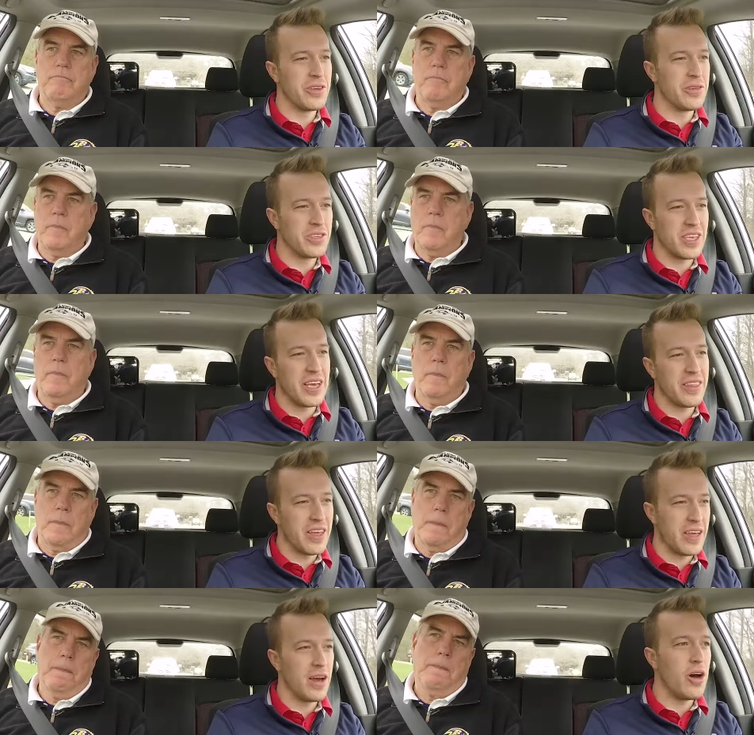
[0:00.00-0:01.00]
Speaker 1: you were saying
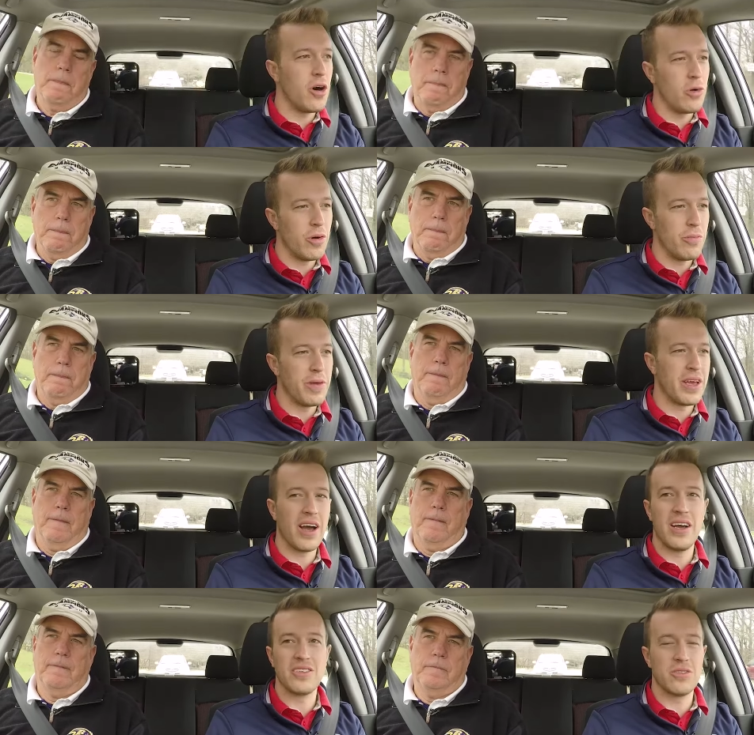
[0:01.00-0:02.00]
that, oh, well, being a
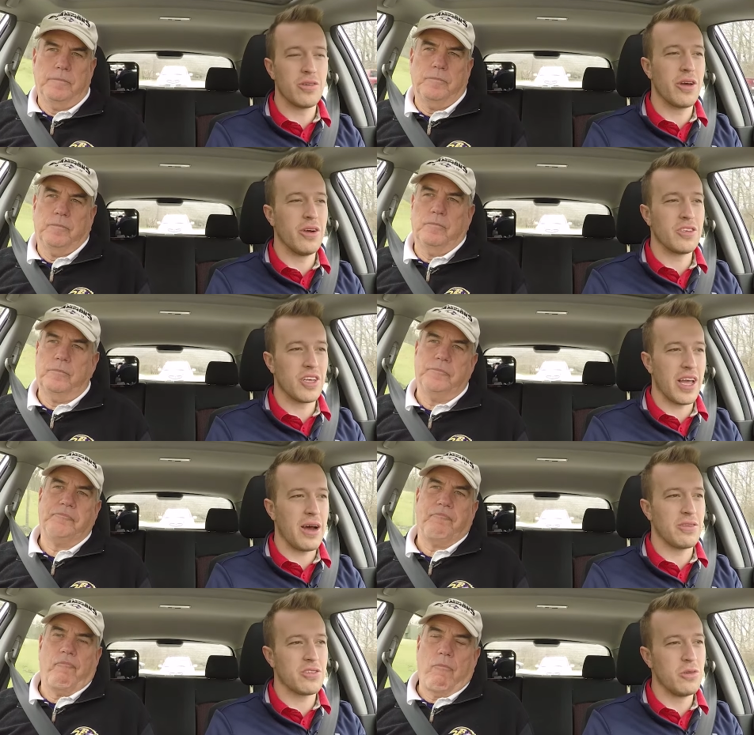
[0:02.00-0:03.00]
high school coach, like I
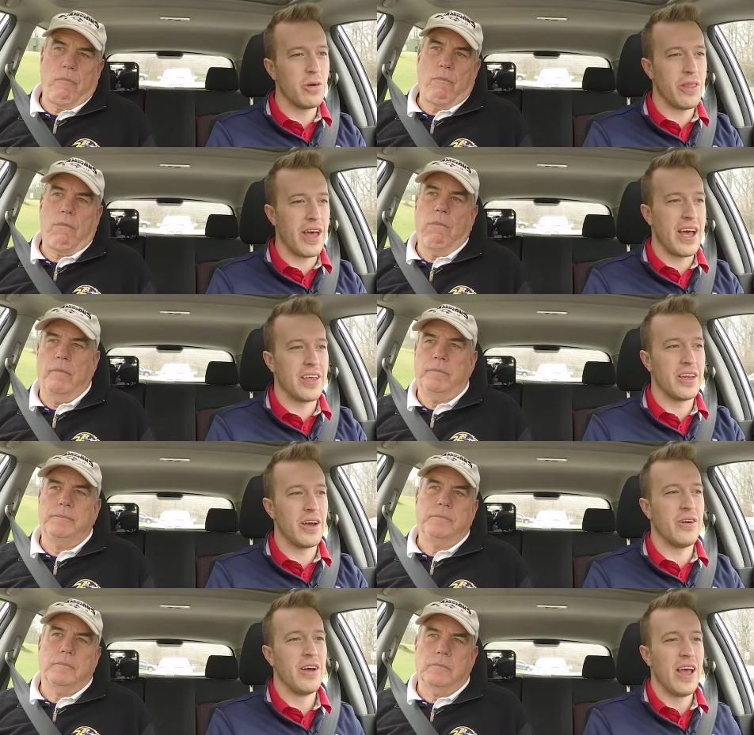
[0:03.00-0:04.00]
was cool with that, you
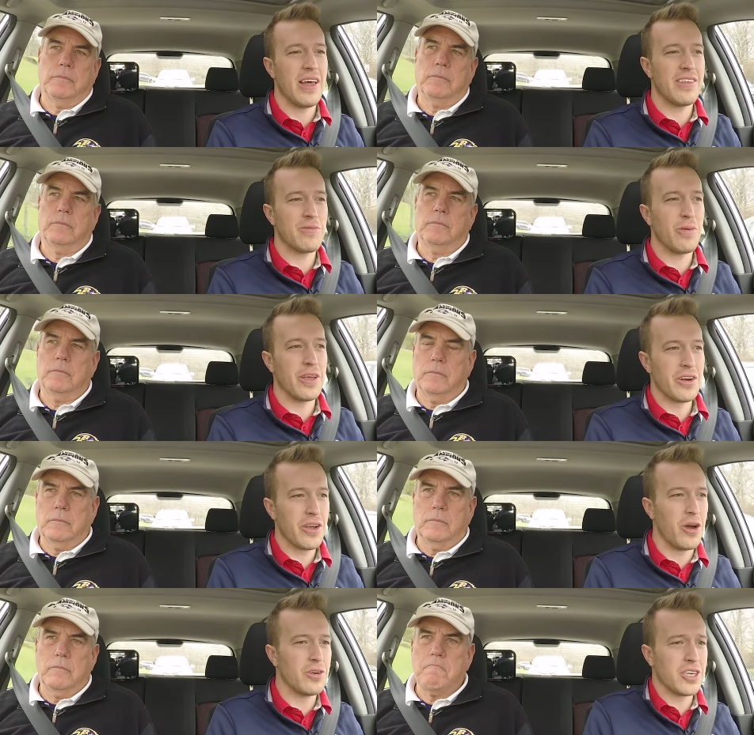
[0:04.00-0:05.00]
know, at this point you're
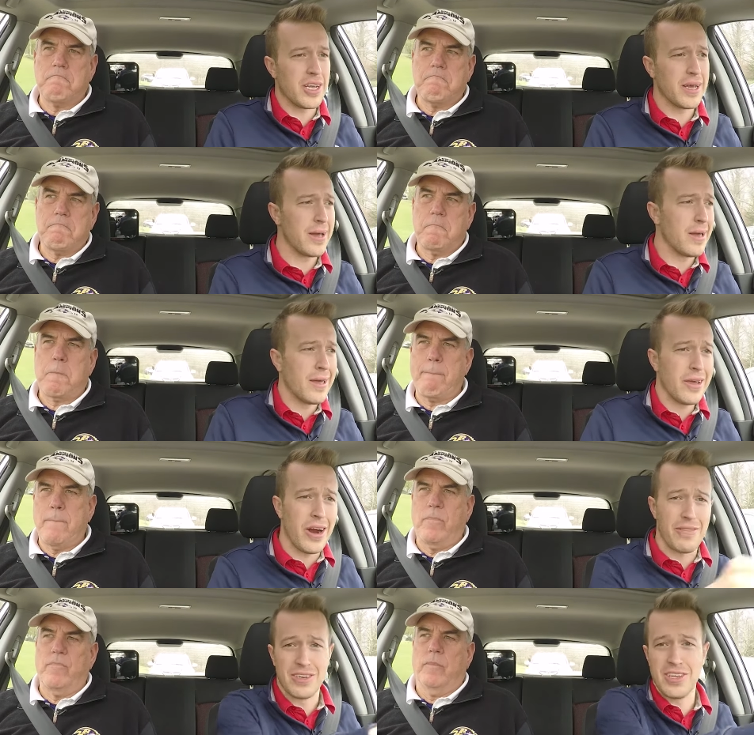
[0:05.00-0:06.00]
coaching, you're
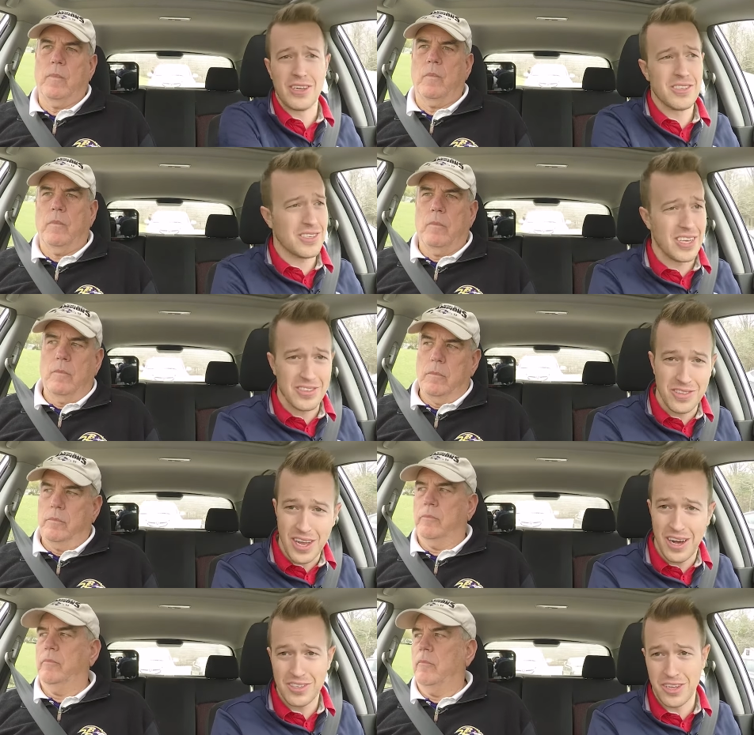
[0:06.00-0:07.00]
having a ton of success on the
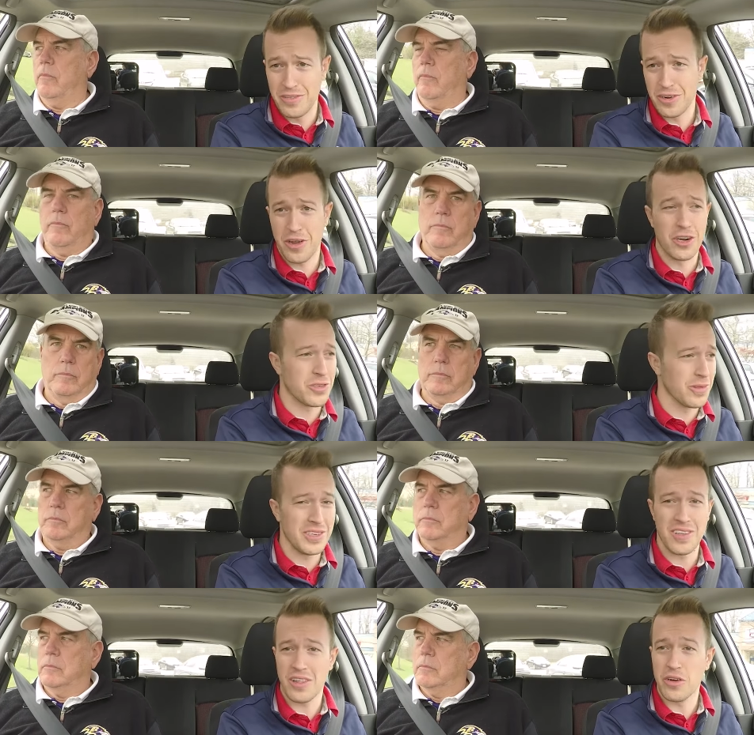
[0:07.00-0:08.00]
college level, you're coaching with
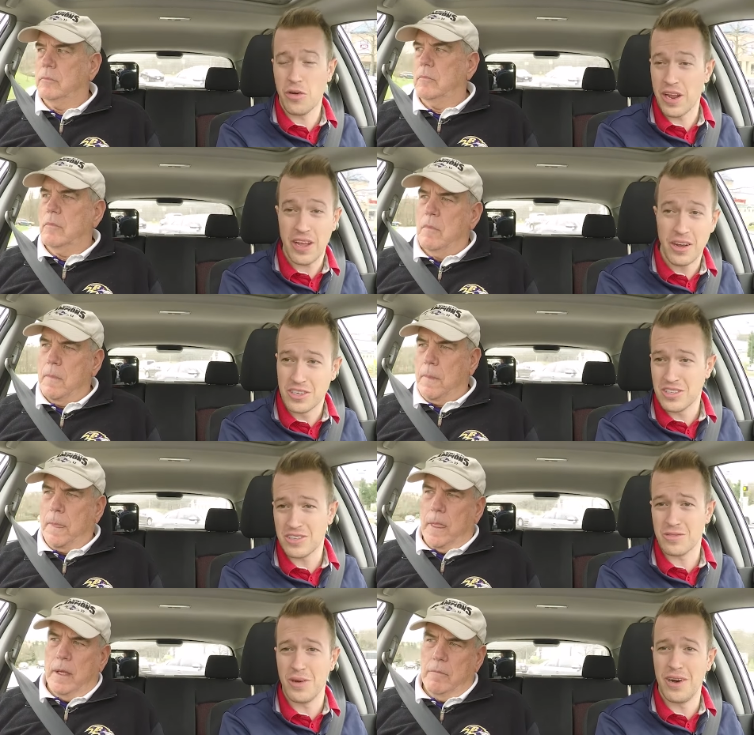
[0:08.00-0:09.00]
these other great coaches
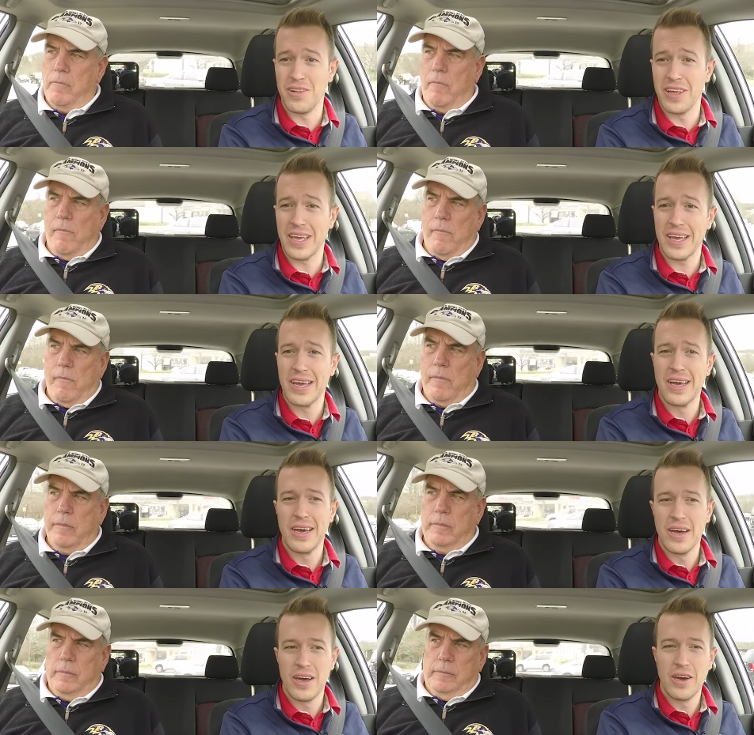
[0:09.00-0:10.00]
as well. Like,
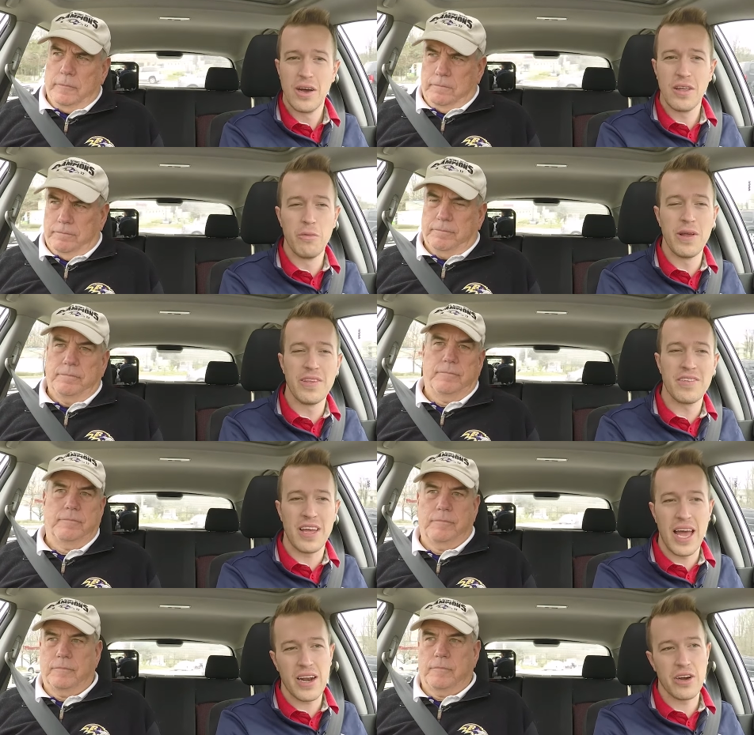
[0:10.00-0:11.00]
when does it
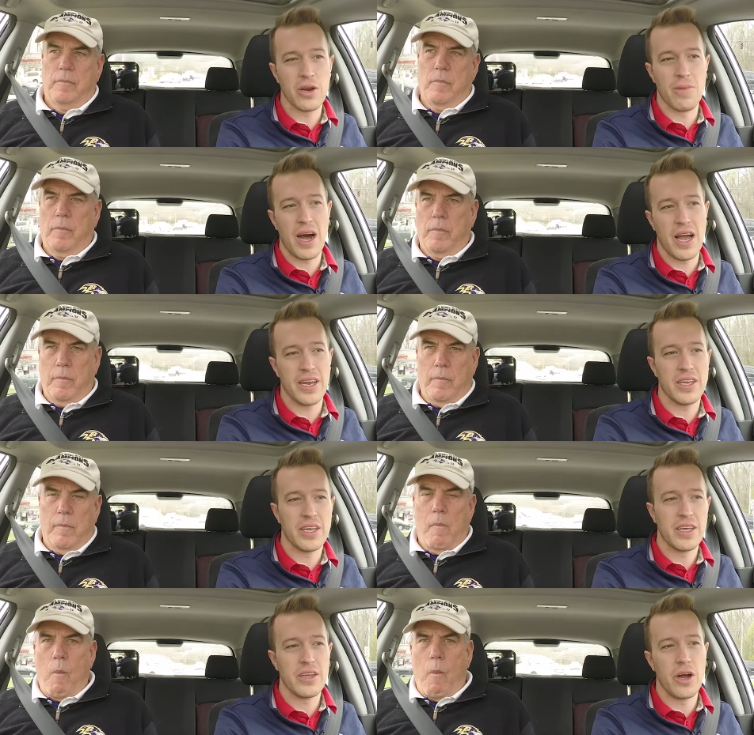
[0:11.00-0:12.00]
enter your mind,
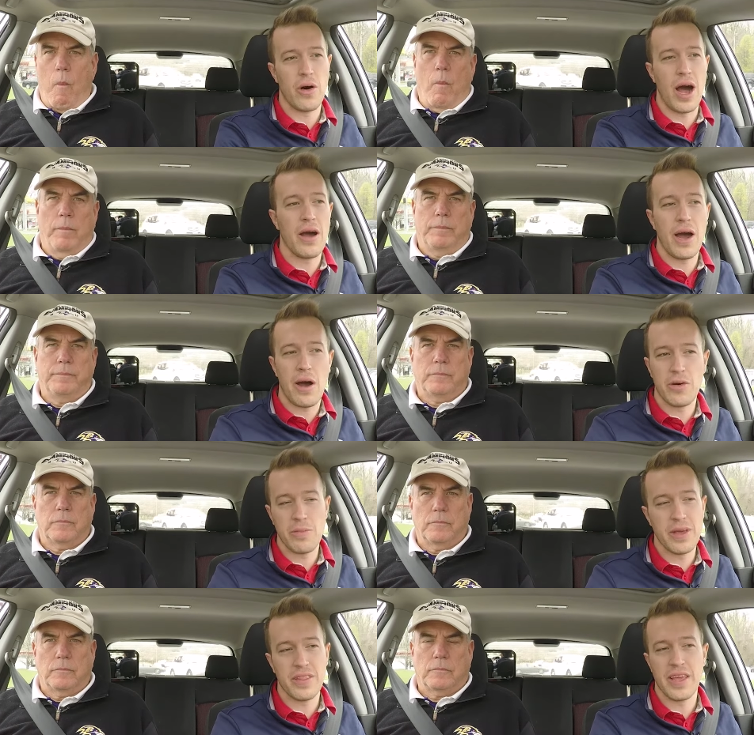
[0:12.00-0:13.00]
you know, I, I want to
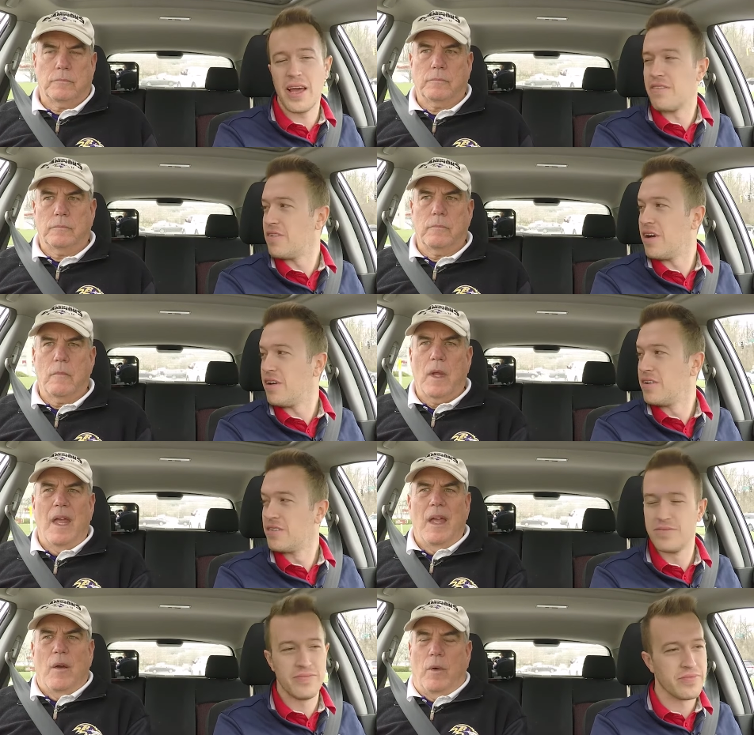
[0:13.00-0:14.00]
be in the NFL?
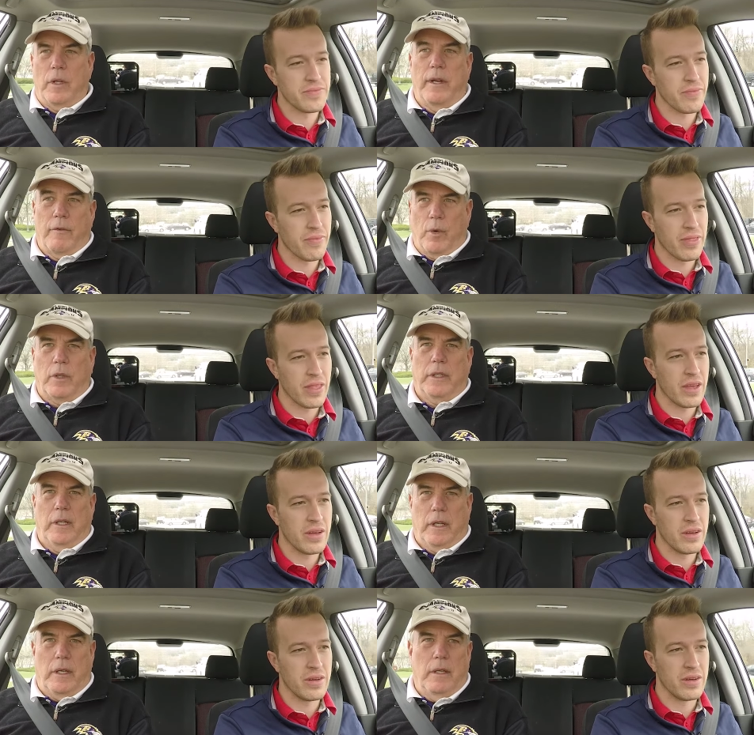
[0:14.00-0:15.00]
Speaker 2: Well, it never really
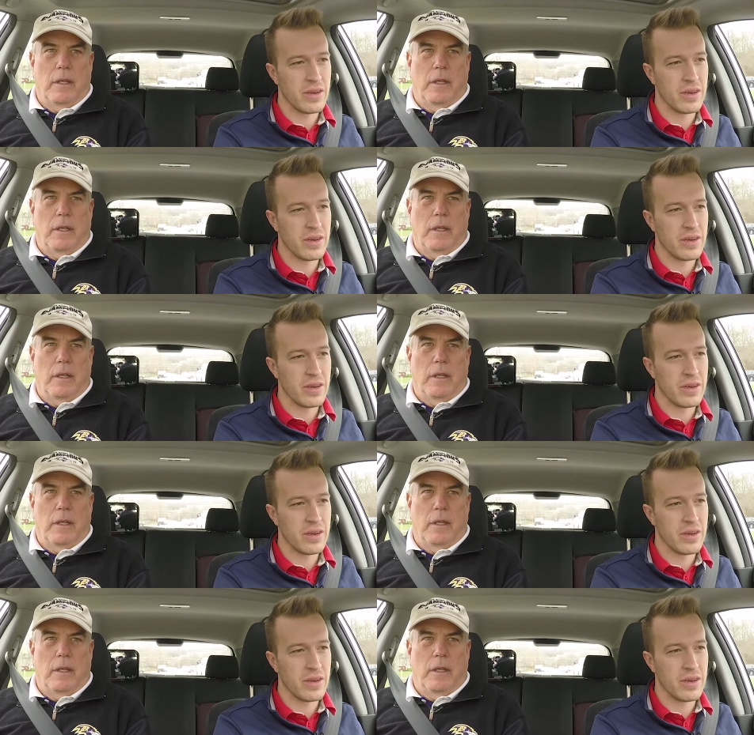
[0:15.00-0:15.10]
did,